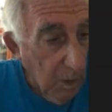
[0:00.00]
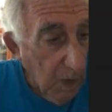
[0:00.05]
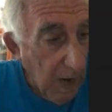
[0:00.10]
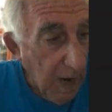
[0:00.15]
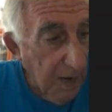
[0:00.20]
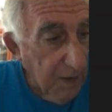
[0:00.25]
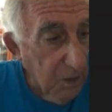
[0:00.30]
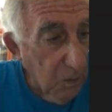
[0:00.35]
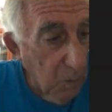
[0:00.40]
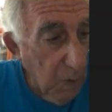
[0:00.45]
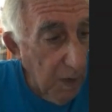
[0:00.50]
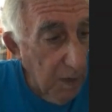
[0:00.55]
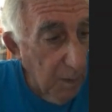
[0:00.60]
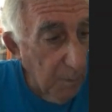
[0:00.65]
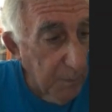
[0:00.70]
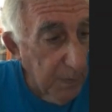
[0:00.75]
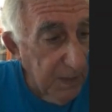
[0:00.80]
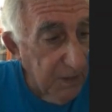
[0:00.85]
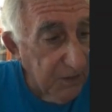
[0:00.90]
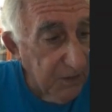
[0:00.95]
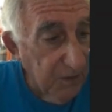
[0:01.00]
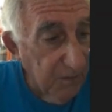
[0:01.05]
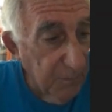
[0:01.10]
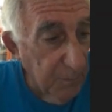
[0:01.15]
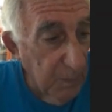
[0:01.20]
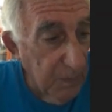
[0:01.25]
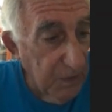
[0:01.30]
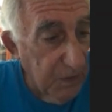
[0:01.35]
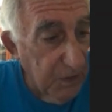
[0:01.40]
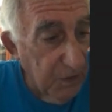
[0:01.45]
had to write a piece of
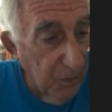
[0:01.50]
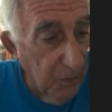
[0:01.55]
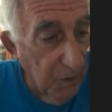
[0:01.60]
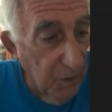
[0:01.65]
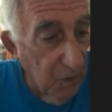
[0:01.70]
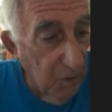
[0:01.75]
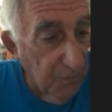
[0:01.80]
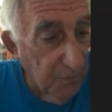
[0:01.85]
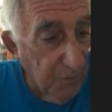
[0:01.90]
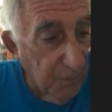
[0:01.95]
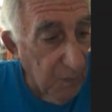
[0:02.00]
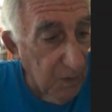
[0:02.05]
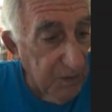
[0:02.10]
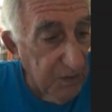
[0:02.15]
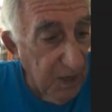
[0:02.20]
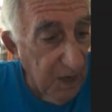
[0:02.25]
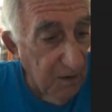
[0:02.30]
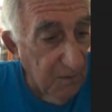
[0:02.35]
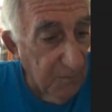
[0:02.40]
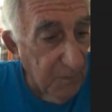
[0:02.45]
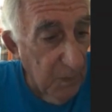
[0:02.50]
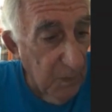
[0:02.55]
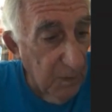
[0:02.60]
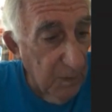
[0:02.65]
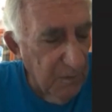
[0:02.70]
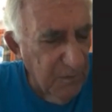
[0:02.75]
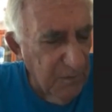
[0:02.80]
material for Sanford,